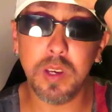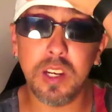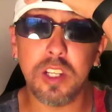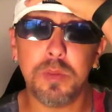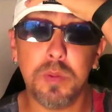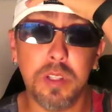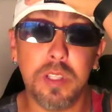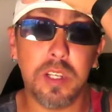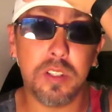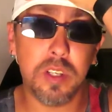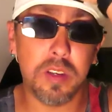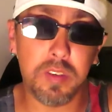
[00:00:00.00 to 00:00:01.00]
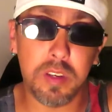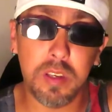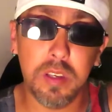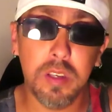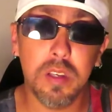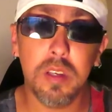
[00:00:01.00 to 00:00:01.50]
had a small Thanksgiving.
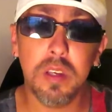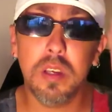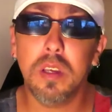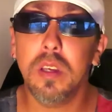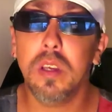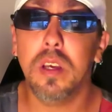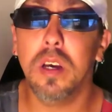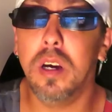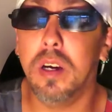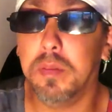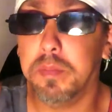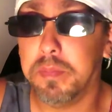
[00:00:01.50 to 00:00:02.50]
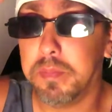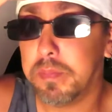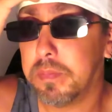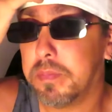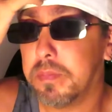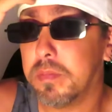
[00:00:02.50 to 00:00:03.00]
Um,
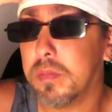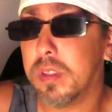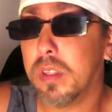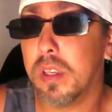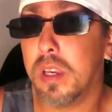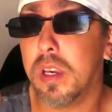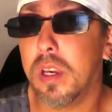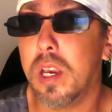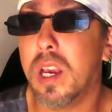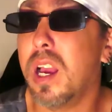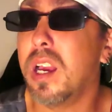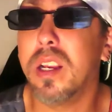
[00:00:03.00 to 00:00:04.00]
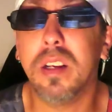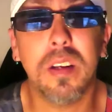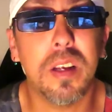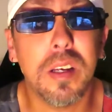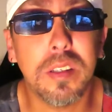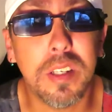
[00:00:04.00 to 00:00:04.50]

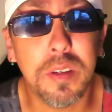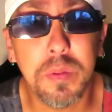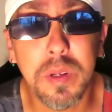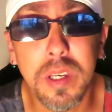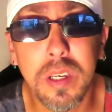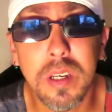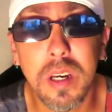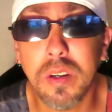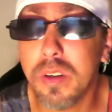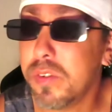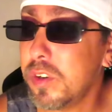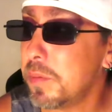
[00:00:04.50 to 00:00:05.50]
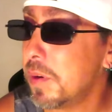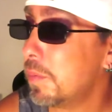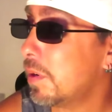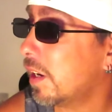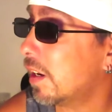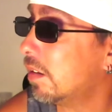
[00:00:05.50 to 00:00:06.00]
uh, did we? I don't even
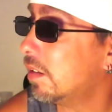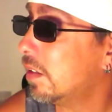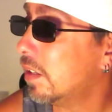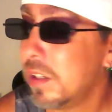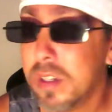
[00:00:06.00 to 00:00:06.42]
remember now